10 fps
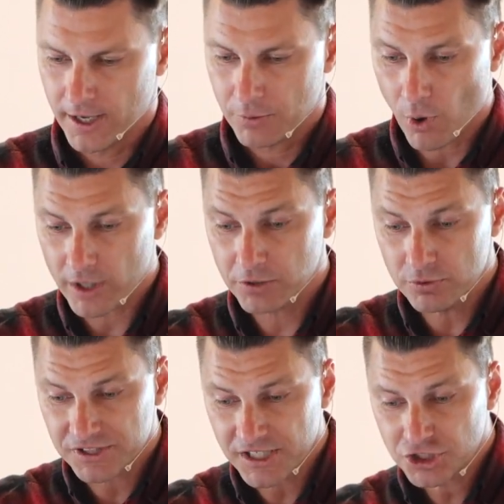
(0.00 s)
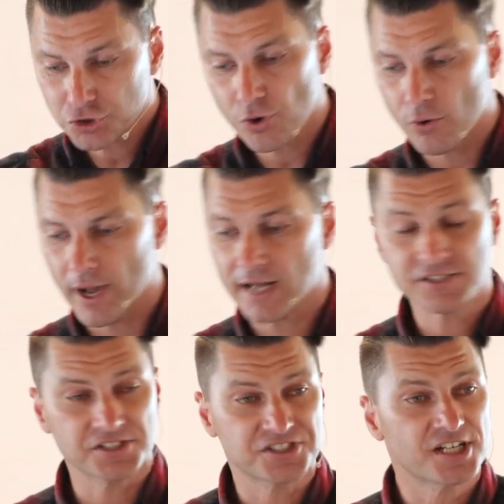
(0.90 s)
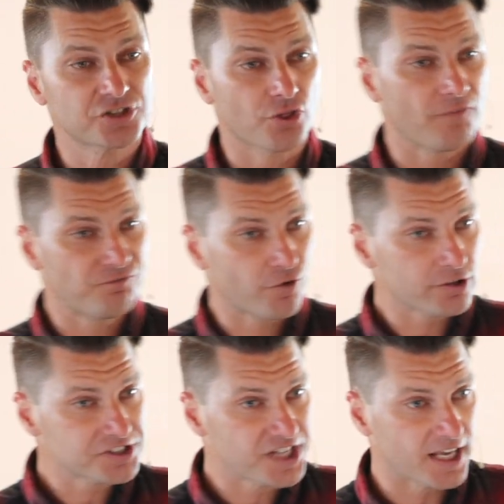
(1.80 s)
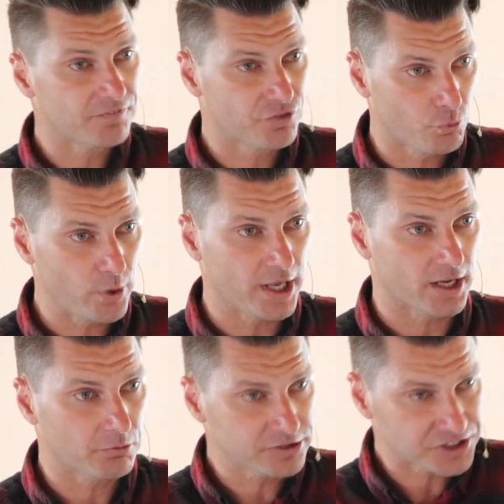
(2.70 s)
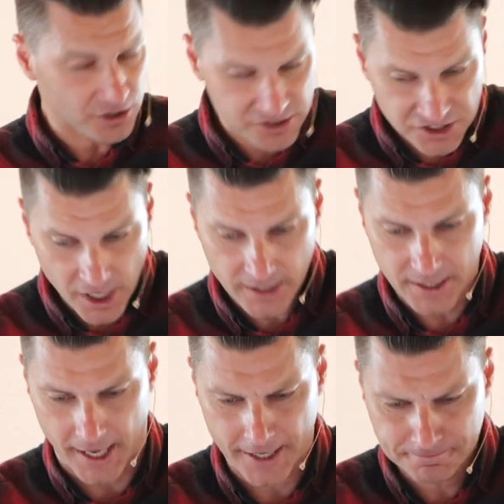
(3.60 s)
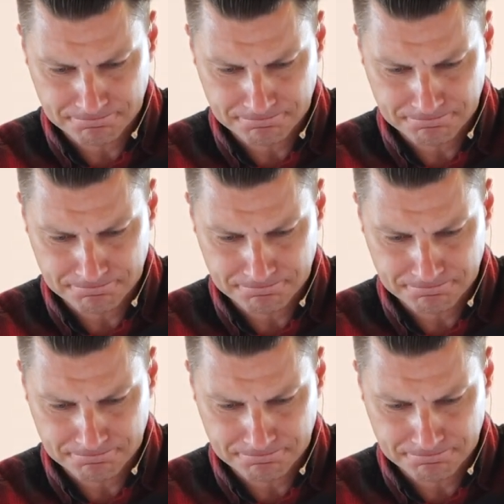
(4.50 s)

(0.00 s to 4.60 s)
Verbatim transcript: While he was in Troas, it says on the first day of the week, it was on Sunday,